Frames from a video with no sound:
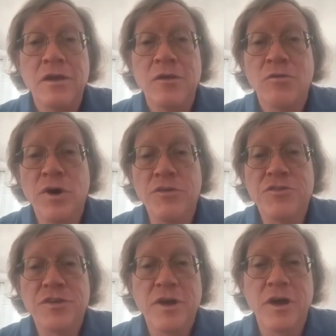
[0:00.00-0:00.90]

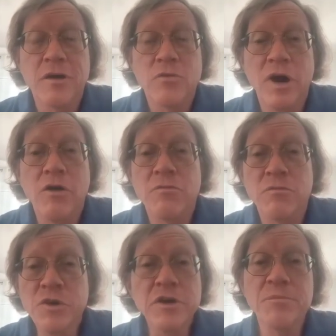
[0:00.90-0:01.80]
was, well,
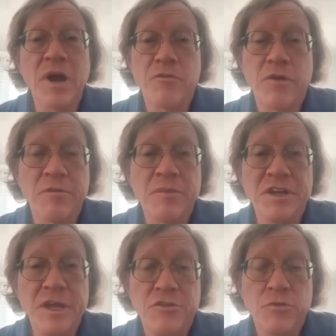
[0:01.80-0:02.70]
really my
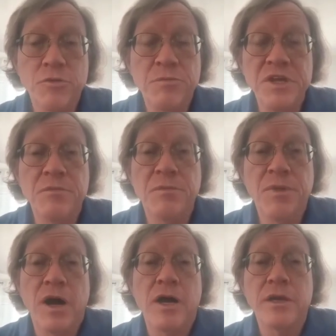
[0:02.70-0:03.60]
recommendation would be to
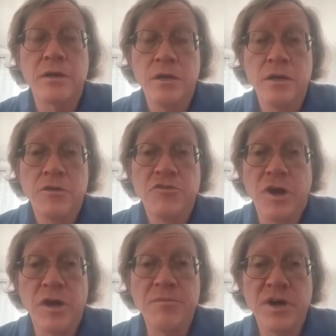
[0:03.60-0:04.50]
buy
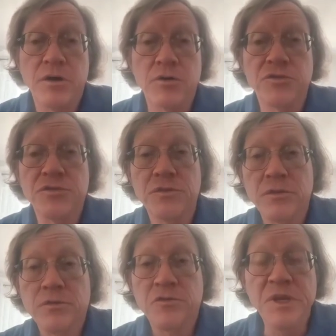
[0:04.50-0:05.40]
John Bell's
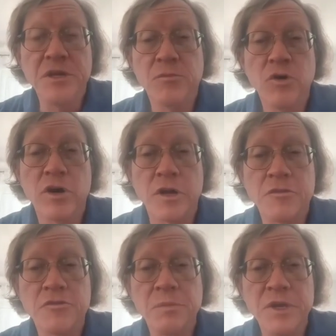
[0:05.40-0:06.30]
Speakable and
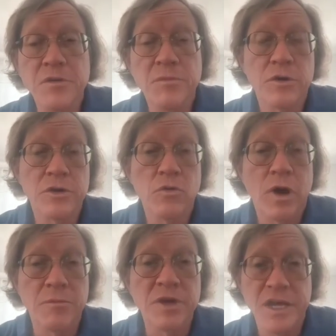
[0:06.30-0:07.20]
Unspeakable in
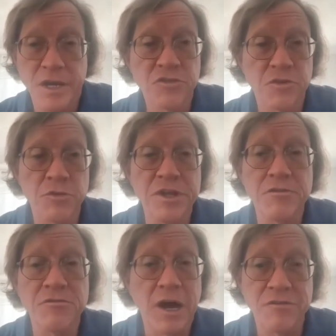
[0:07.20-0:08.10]
Quantum Mechanics and read
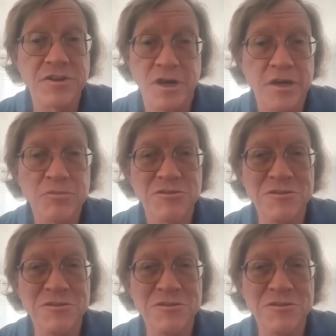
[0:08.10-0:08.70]
it 5 times.